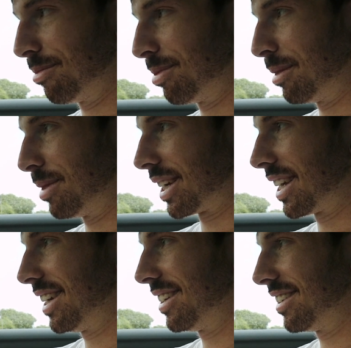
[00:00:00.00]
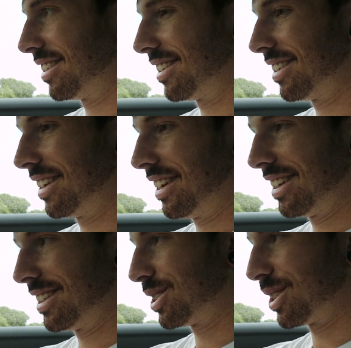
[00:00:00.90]
Put it back in.
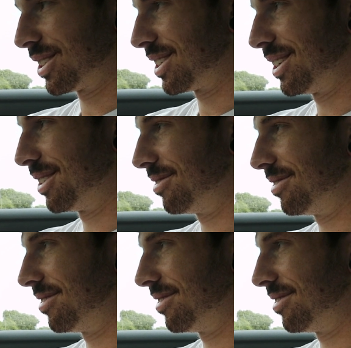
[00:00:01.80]
Start it up.